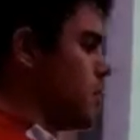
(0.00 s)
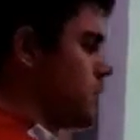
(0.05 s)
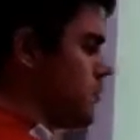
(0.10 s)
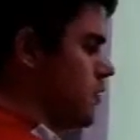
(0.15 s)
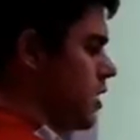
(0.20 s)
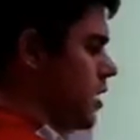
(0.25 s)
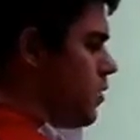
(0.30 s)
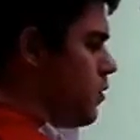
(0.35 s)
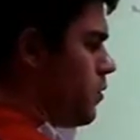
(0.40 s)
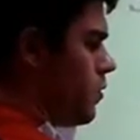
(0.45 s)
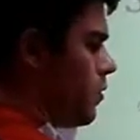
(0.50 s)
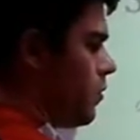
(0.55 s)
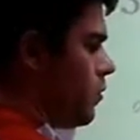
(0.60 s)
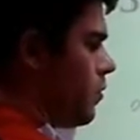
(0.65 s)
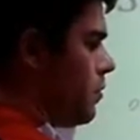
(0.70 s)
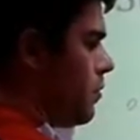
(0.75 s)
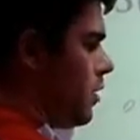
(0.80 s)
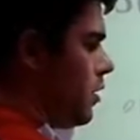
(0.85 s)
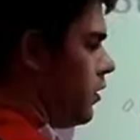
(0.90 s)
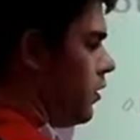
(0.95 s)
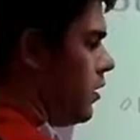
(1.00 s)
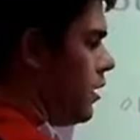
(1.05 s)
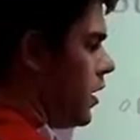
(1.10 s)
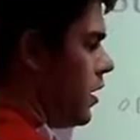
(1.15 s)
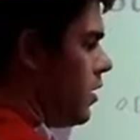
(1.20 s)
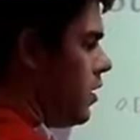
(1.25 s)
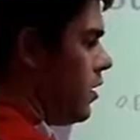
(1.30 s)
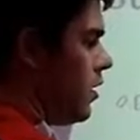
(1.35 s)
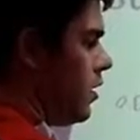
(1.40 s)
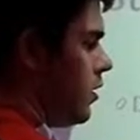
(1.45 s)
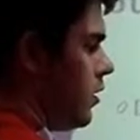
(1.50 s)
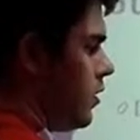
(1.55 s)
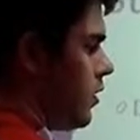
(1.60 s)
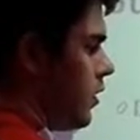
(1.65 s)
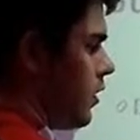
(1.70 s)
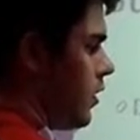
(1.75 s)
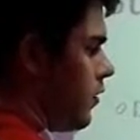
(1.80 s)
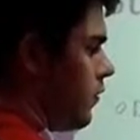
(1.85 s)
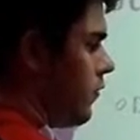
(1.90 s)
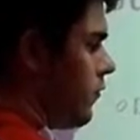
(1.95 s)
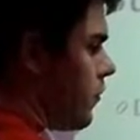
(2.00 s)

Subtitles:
So we'll be looking at the